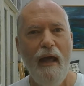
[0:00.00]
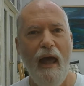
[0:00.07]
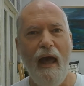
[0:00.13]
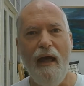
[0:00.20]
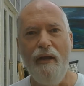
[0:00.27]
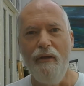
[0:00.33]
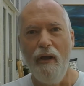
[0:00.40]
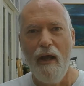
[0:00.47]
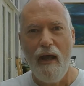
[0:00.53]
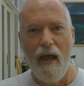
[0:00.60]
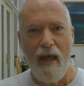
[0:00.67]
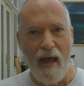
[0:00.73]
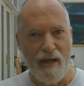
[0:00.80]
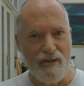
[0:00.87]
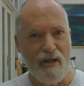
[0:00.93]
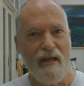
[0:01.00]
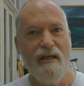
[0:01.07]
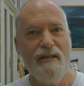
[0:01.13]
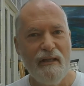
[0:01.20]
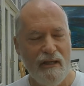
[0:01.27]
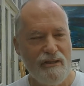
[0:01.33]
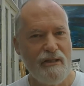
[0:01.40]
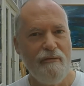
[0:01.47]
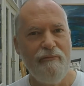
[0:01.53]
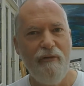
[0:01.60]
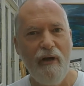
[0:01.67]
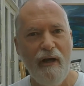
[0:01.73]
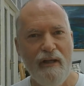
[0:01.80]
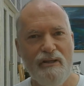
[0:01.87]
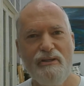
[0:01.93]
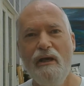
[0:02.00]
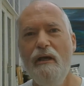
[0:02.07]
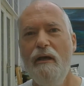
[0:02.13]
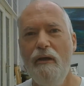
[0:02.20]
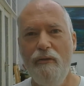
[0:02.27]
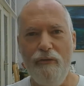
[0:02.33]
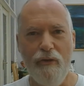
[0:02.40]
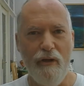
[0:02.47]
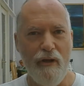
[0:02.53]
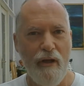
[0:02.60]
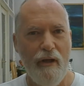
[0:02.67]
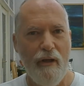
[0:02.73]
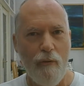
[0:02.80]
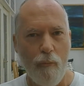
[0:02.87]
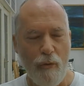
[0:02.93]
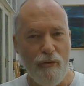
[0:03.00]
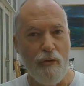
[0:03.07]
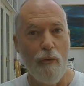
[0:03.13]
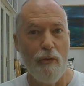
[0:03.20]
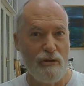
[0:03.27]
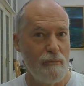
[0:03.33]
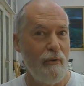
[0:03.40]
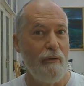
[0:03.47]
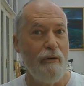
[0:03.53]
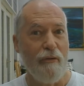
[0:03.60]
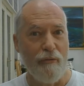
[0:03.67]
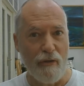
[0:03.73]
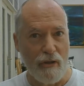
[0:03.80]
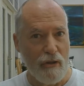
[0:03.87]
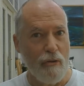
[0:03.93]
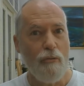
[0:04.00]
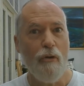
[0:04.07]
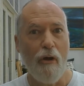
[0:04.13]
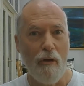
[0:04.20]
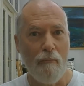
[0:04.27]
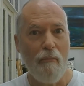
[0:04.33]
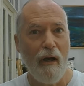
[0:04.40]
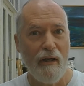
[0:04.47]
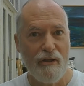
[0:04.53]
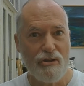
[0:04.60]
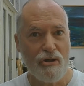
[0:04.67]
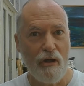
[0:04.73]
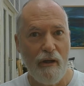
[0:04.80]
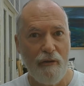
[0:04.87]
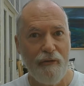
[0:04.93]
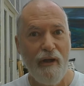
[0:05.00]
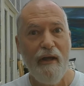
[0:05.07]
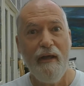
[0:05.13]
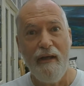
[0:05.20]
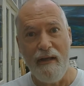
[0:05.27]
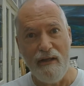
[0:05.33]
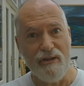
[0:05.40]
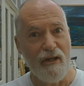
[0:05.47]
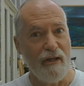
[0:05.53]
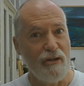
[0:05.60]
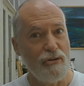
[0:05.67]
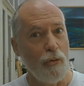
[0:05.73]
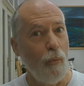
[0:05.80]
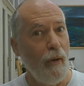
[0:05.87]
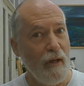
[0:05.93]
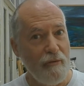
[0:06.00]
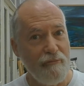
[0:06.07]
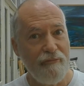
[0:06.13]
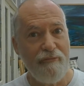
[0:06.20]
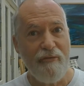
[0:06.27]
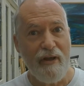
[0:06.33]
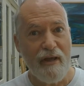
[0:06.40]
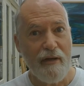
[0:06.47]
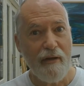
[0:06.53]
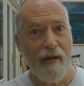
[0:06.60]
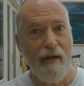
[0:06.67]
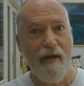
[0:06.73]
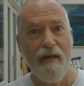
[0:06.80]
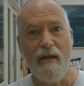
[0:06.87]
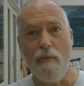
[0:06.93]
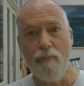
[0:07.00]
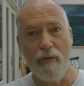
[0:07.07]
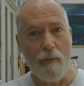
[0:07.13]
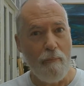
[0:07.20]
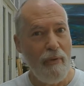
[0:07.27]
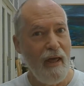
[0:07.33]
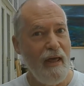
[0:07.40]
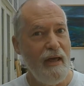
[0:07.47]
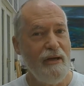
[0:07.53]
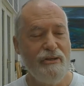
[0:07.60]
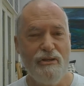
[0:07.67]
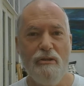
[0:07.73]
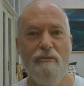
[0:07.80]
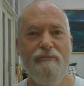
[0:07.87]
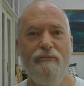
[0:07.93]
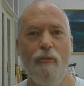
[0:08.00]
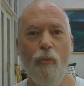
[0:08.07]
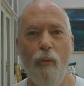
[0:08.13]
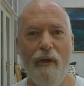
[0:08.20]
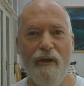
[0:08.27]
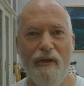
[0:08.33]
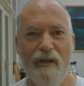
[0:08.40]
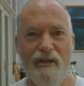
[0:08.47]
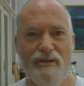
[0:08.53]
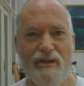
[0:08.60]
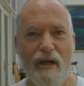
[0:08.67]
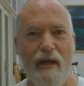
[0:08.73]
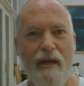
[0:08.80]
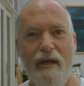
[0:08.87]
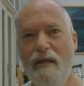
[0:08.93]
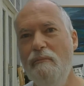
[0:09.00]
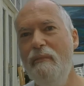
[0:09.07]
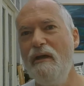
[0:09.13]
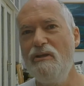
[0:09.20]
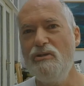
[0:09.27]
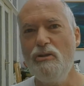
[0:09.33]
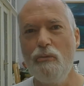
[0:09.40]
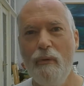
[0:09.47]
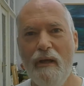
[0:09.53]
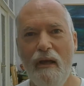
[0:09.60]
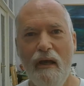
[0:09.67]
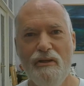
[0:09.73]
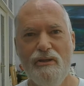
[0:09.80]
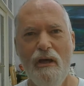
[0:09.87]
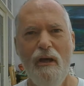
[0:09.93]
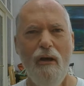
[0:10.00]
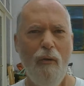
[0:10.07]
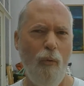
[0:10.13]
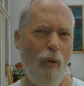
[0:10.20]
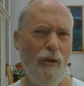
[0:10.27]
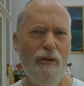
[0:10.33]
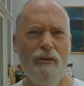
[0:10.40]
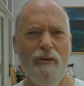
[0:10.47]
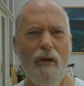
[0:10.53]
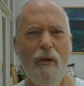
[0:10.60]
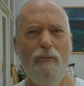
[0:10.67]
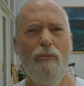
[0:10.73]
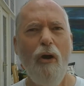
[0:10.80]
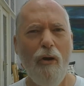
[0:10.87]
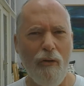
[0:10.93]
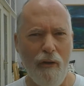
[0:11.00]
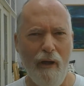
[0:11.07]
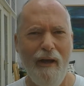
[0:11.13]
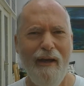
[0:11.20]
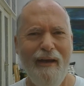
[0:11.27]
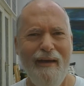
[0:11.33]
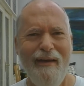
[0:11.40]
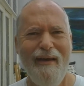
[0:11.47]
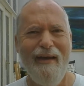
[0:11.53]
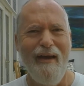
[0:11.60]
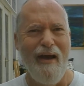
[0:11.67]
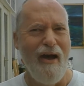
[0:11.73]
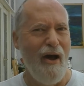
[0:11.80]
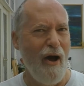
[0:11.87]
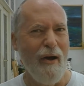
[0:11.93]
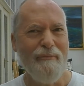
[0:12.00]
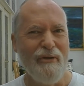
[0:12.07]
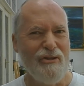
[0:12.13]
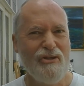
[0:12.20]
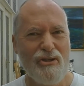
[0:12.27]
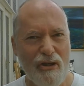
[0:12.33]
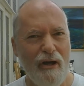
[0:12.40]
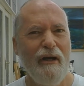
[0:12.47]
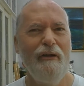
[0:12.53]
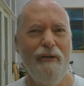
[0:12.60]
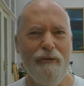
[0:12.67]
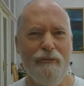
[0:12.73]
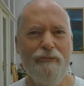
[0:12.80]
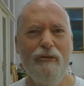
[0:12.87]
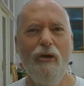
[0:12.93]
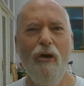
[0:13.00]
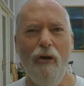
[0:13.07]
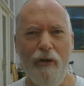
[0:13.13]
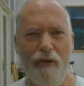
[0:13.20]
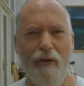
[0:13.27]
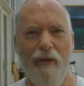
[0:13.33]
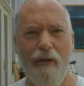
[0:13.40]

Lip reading: And as he testifies that with your spirit that you are my child, he takes away fear. He prepares you for witness. He makes you realize, what can go wrong? I'm a child of God.